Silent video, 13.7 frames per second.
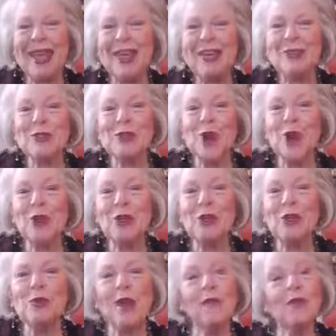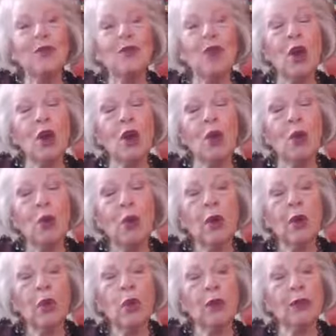So you never know
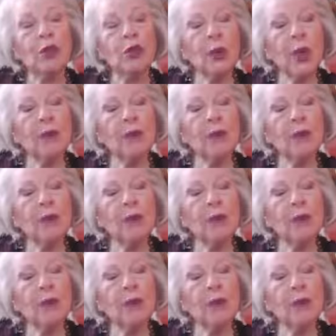what your